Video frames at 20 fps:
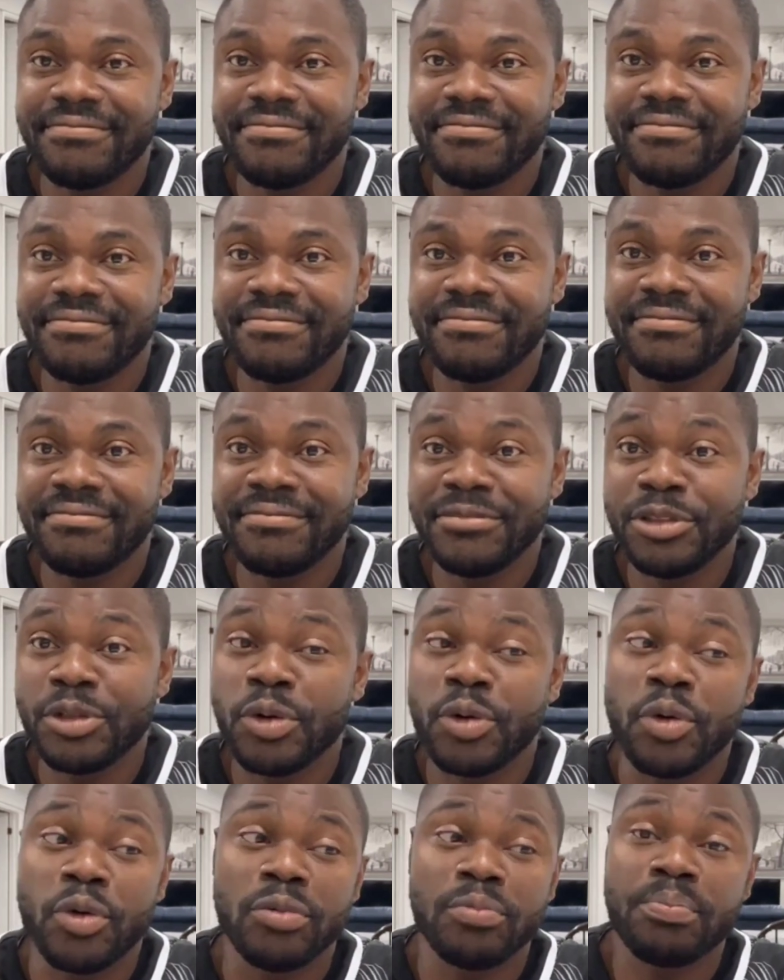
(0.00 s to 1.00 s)
Your
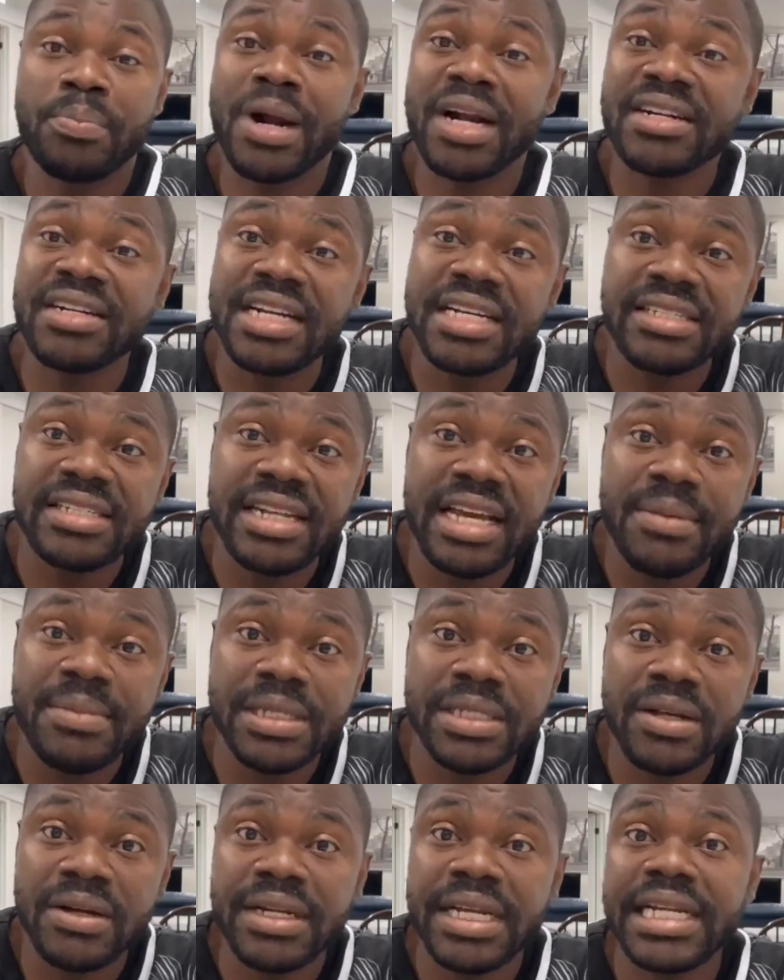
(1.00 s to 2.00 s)
partner's name is on it,
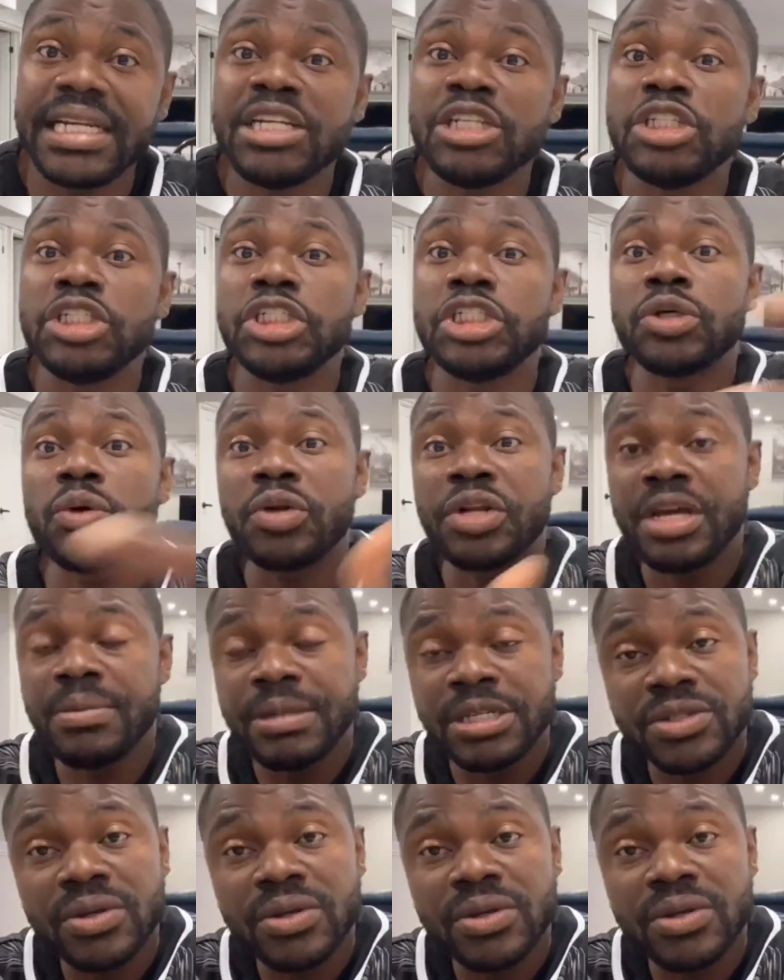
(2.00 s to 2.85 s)
your name is on it.